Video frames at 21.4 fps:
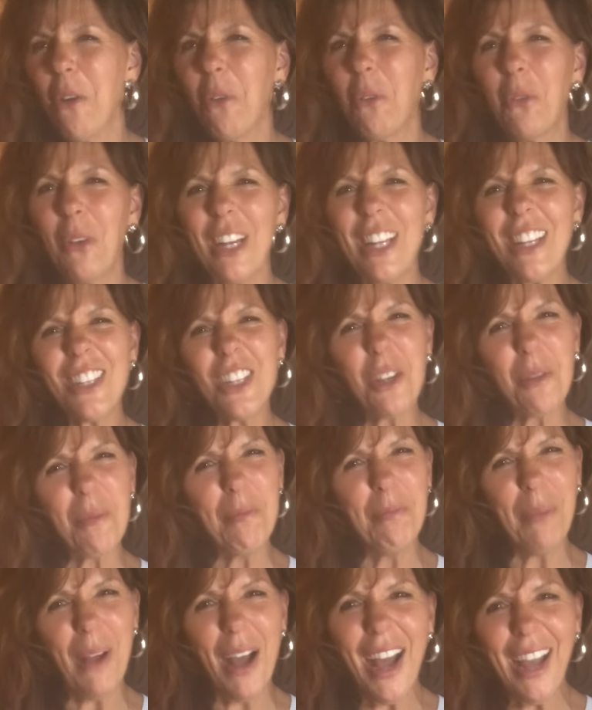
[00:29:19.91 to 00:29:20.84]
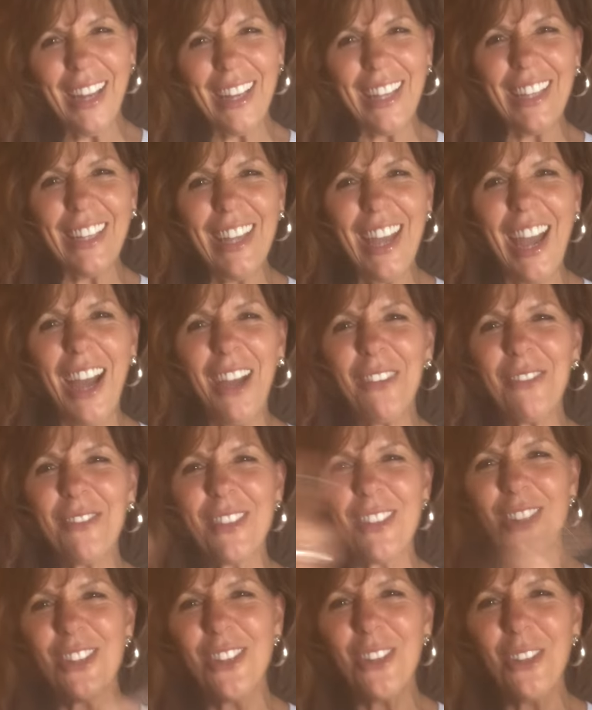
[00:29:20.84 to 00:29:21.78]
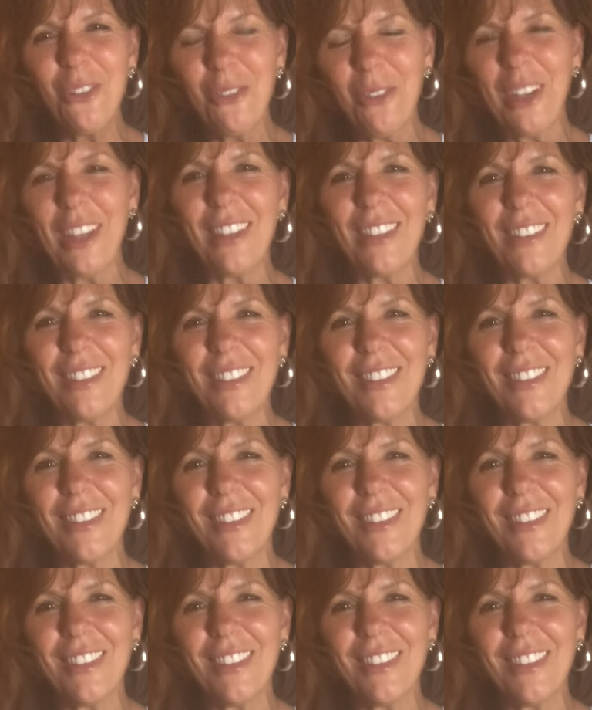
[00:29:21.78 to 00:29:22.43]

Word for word: what does your body have to do with